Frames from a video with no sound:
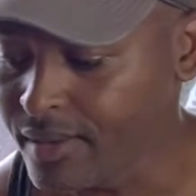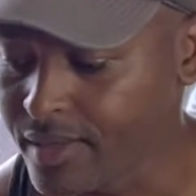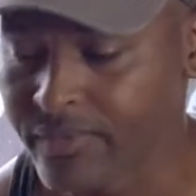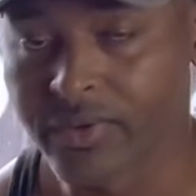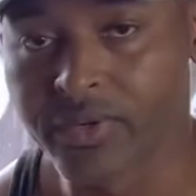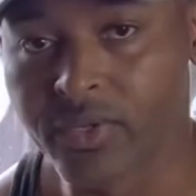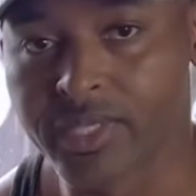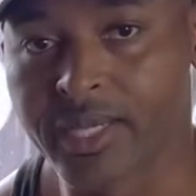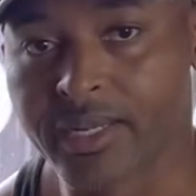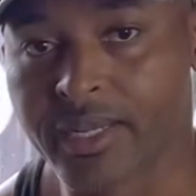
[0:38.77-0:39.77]
if you're
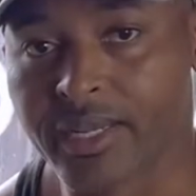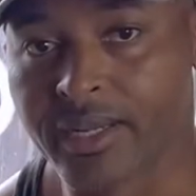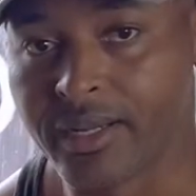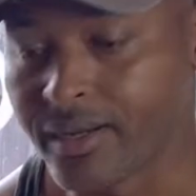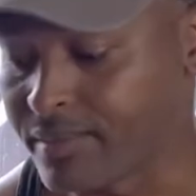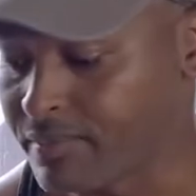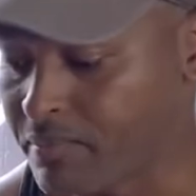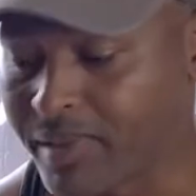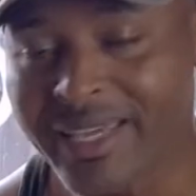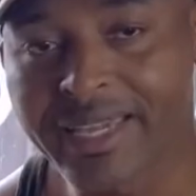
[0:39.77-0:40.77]
using a
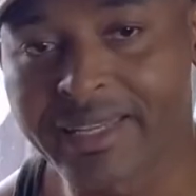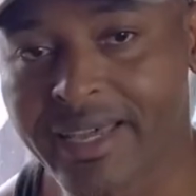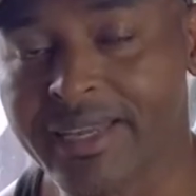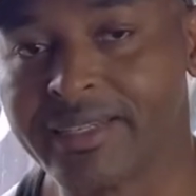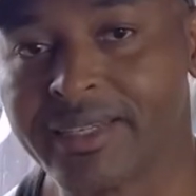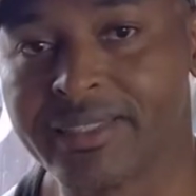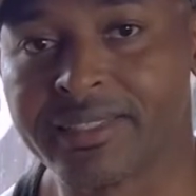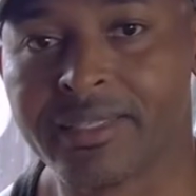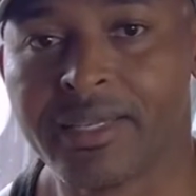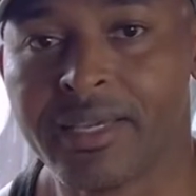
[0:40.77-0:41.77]
blade like
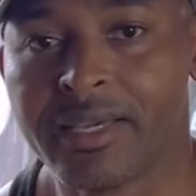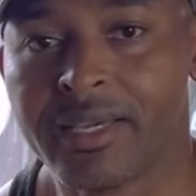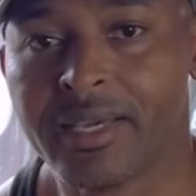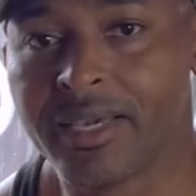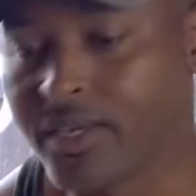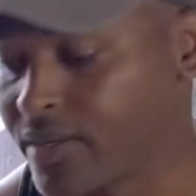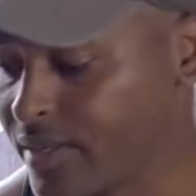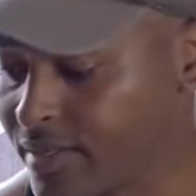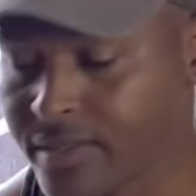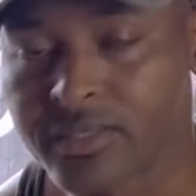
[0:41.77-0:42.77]
this, you
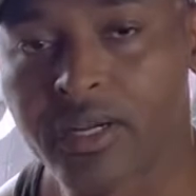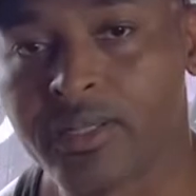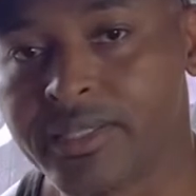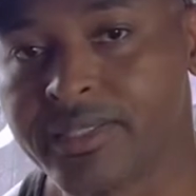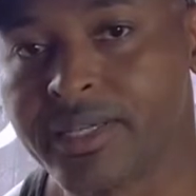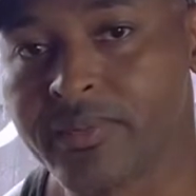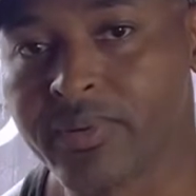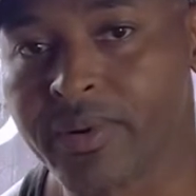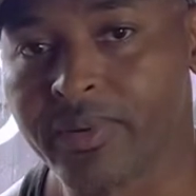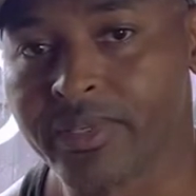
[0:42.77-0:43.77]
didn't install this thing
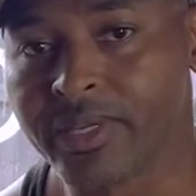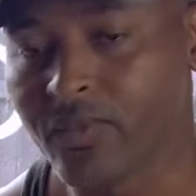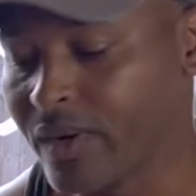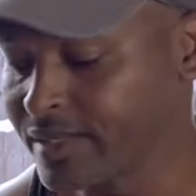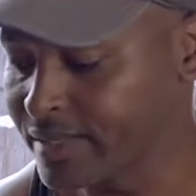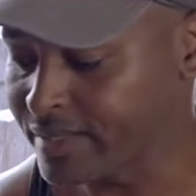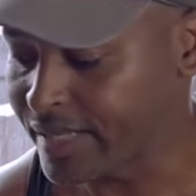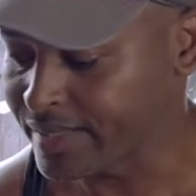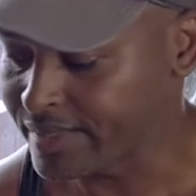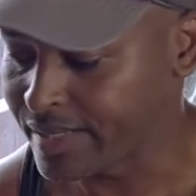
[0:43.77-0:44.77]
properly. Once it's
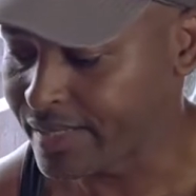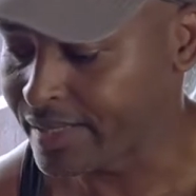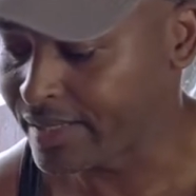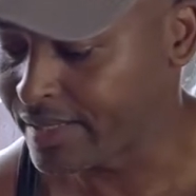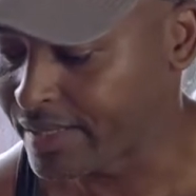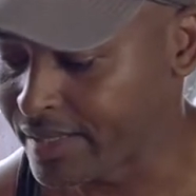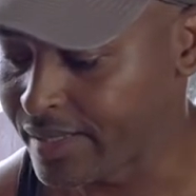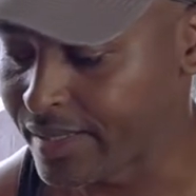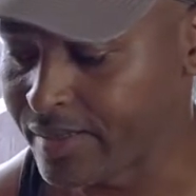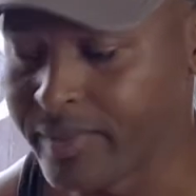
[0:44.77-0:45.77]
not set
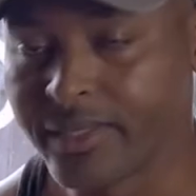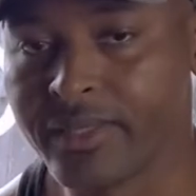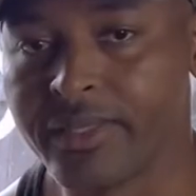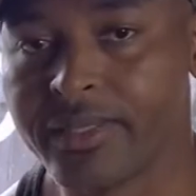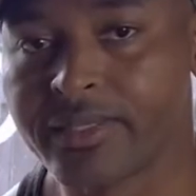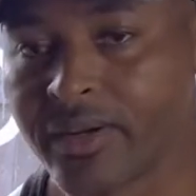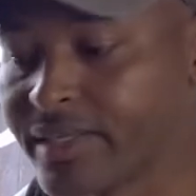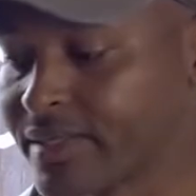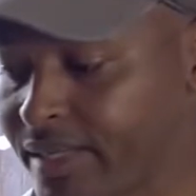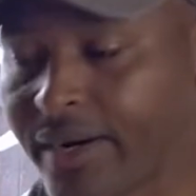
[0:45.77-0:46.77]
in the middle, it's going
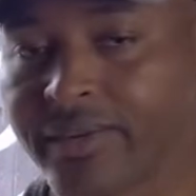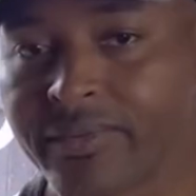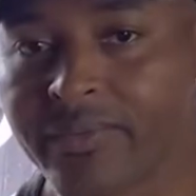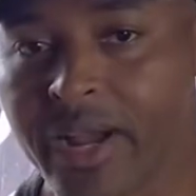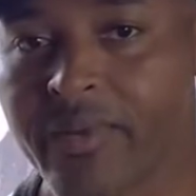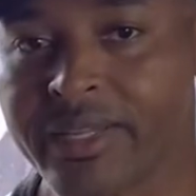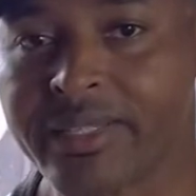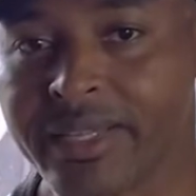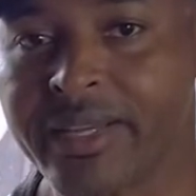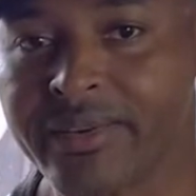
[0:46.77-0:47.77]
to start
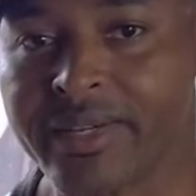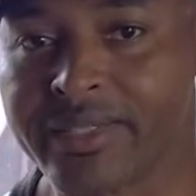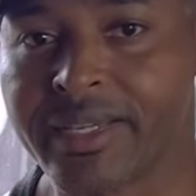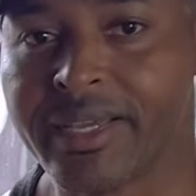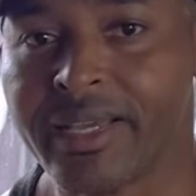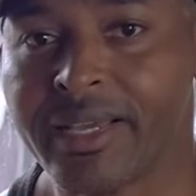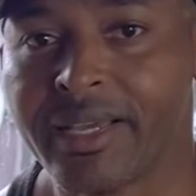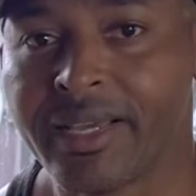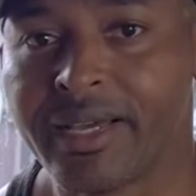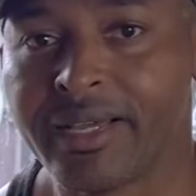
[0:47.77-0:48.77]
vibrating like crazy.
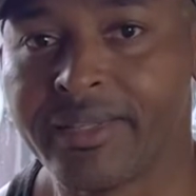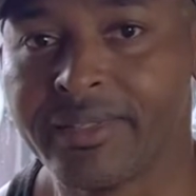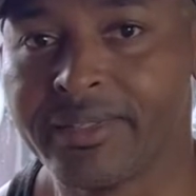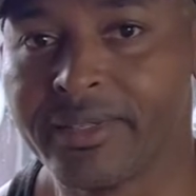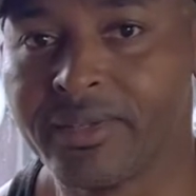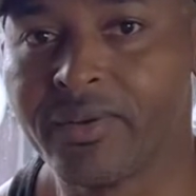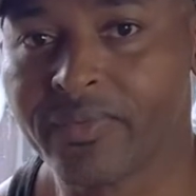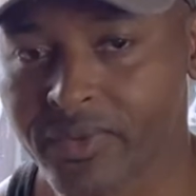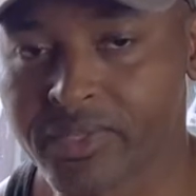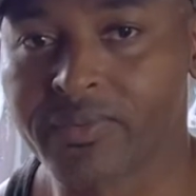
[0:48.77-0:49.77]

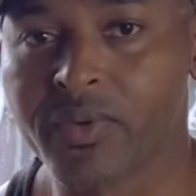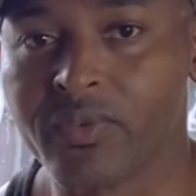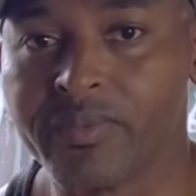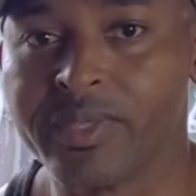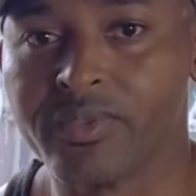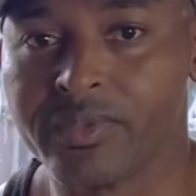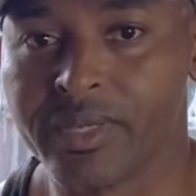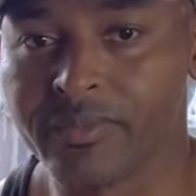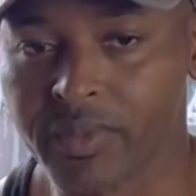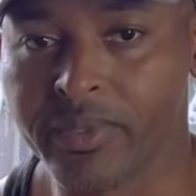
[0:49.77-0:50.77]
For those of you who've
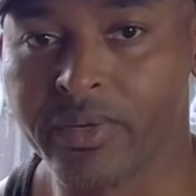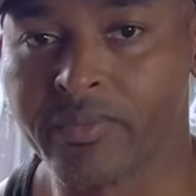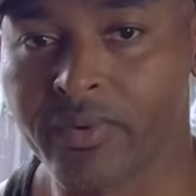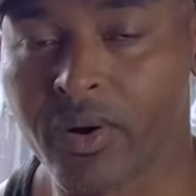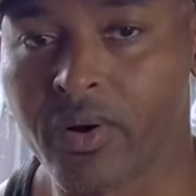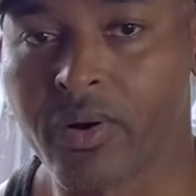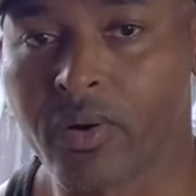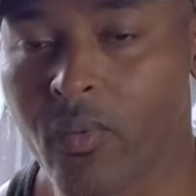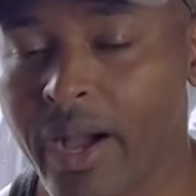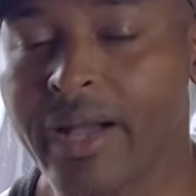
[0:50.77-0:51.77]
been trimming them for a
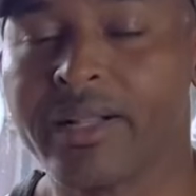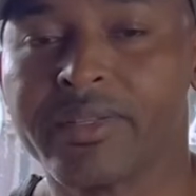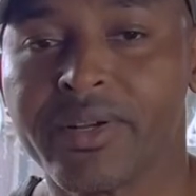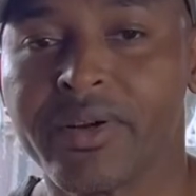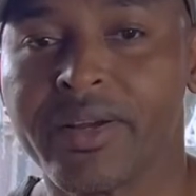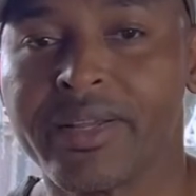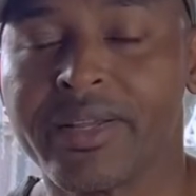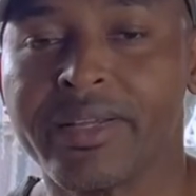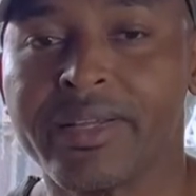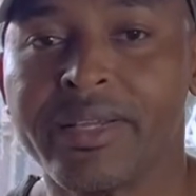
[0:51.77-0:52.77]
while, you're
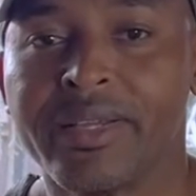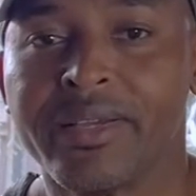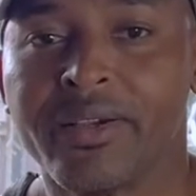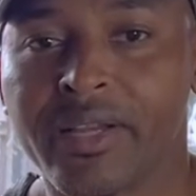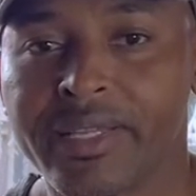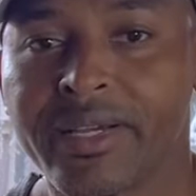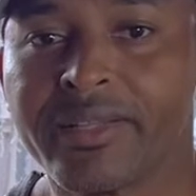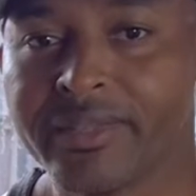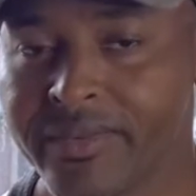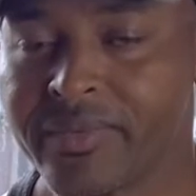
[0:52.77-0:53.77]
gonna tell
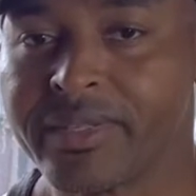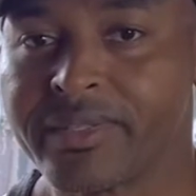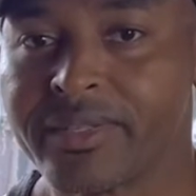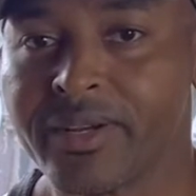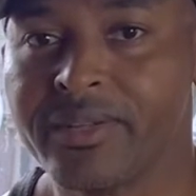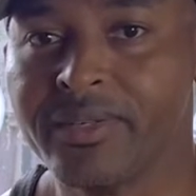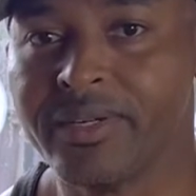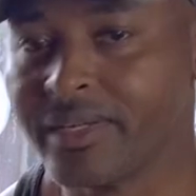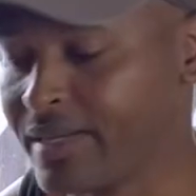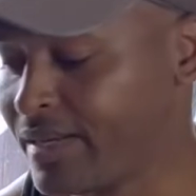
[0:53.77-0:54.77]
the difference. You're gonna know.